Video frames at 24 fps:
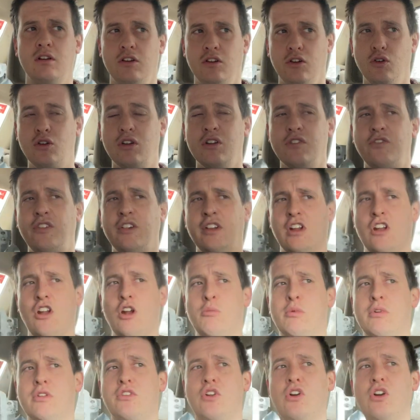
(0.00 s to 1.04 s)
you can fit a
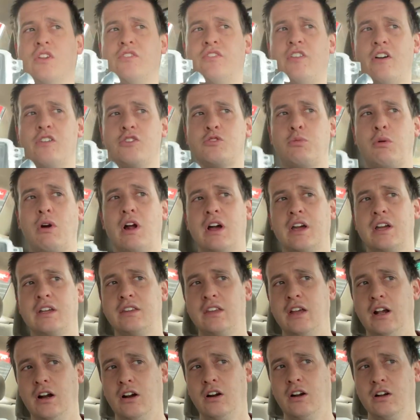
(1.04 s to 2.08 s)
number 35 sprocket
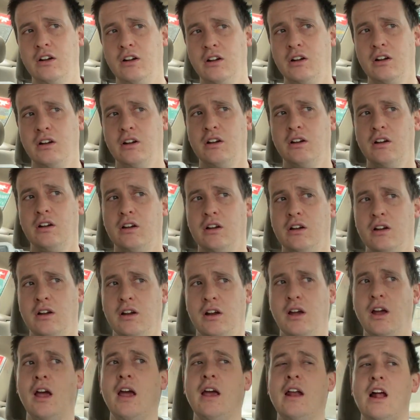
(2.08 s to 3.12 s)
there.
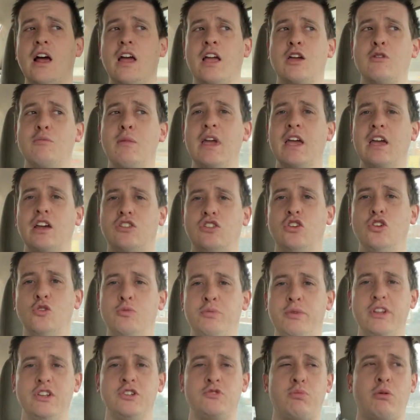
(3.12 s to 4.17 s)
And I can make a
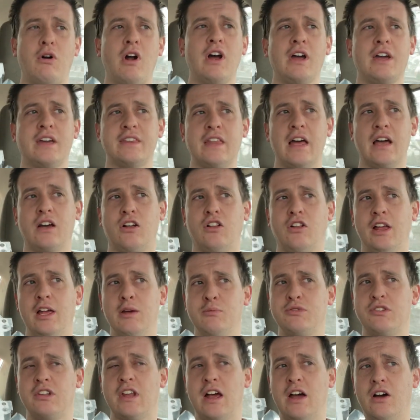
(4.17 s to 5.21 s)
2-piece sprocket that
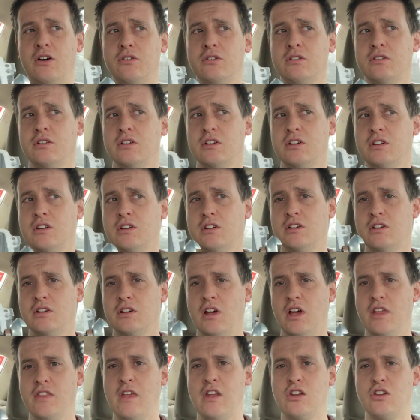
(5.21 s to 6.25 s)
clamps down,
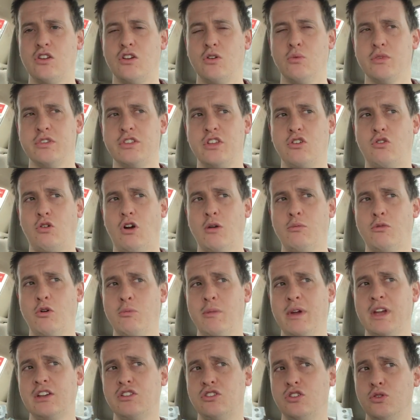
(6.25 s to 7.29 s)
and then you can, with the Dremel,
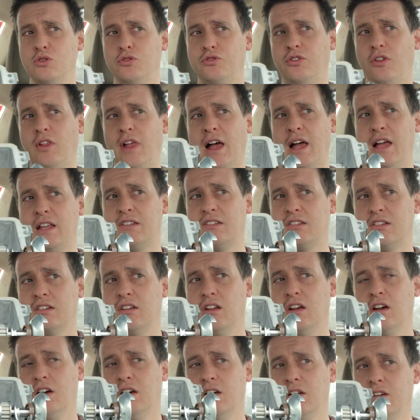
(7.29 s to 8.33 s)
make 2 flats and
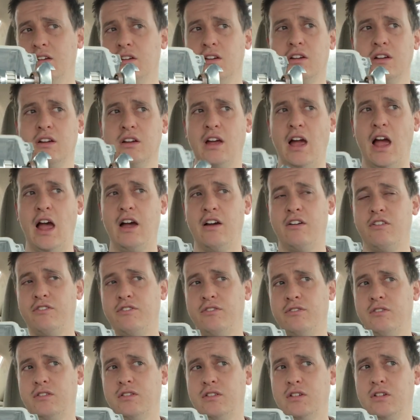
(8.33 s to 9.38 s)
have
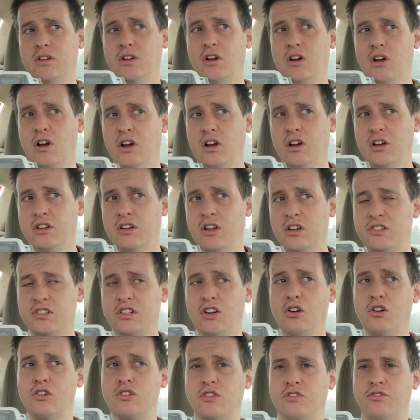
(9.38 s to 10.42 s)
a
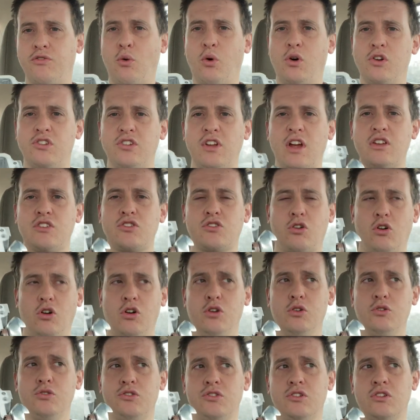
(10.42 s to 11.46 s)
series of 4 set
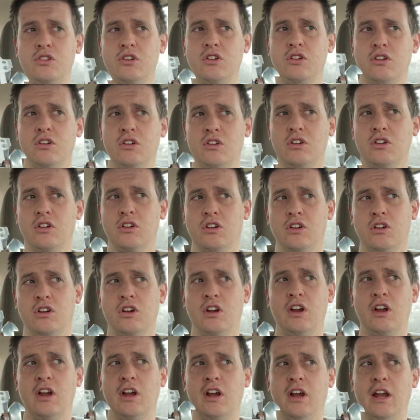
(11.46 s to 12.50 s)
screws
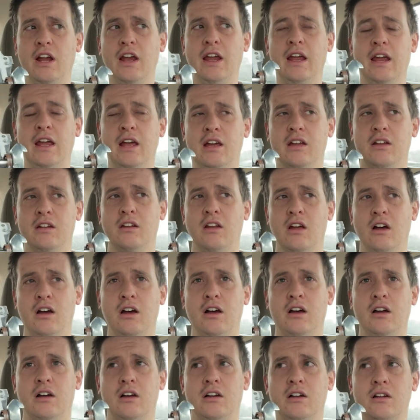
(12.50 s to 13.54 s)
and
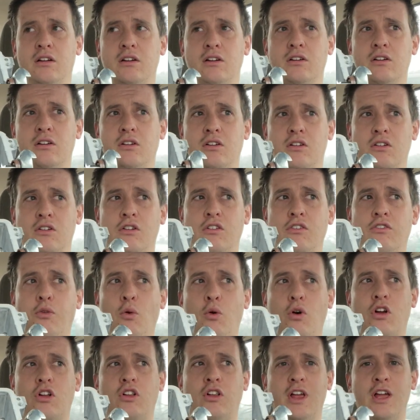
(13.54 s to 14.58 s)

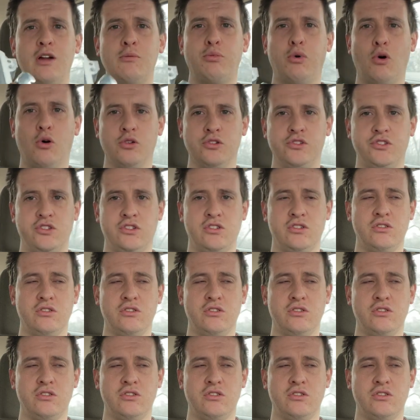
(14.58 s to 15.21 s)
4 clamp bolts